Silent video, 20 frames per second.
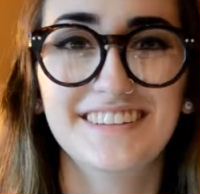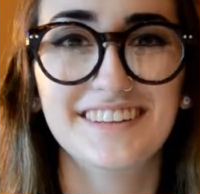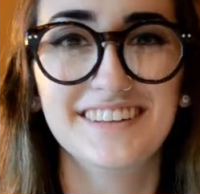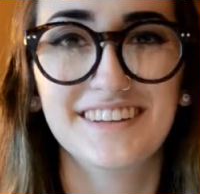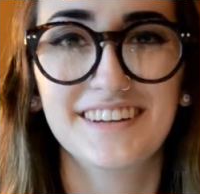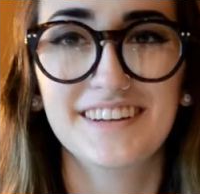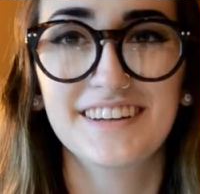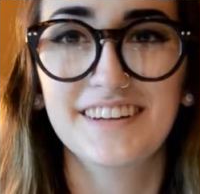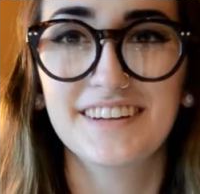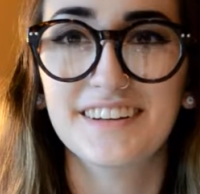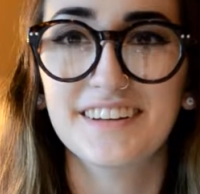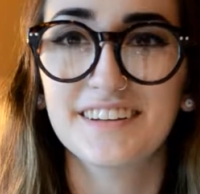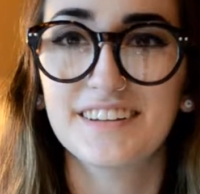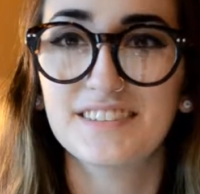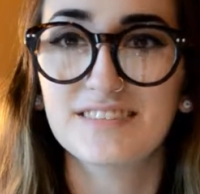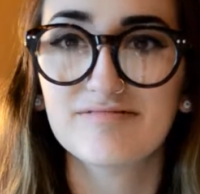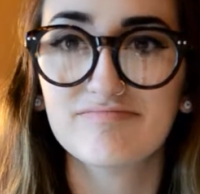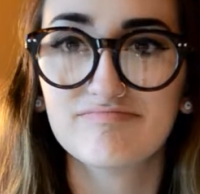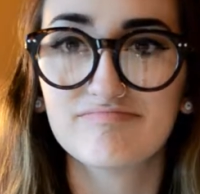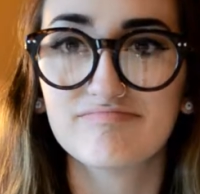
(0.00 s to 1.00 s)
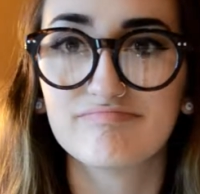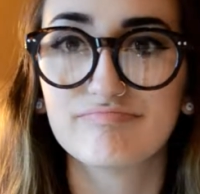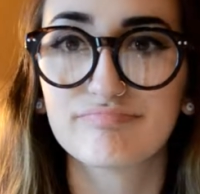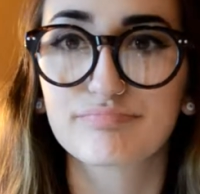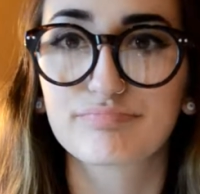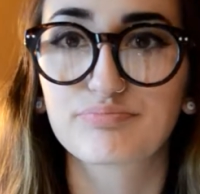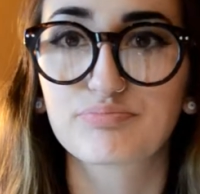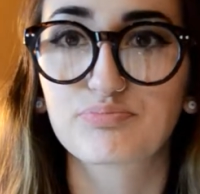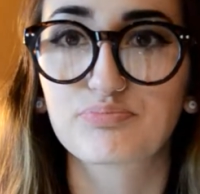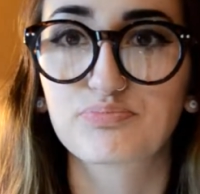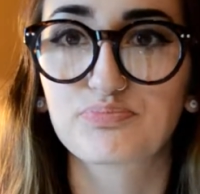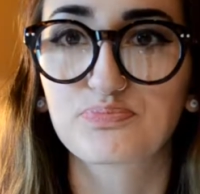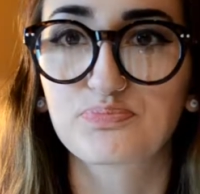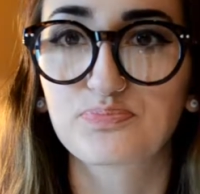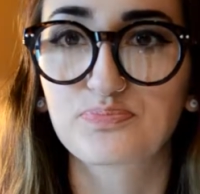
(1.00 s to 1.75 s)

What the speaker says: [no speech]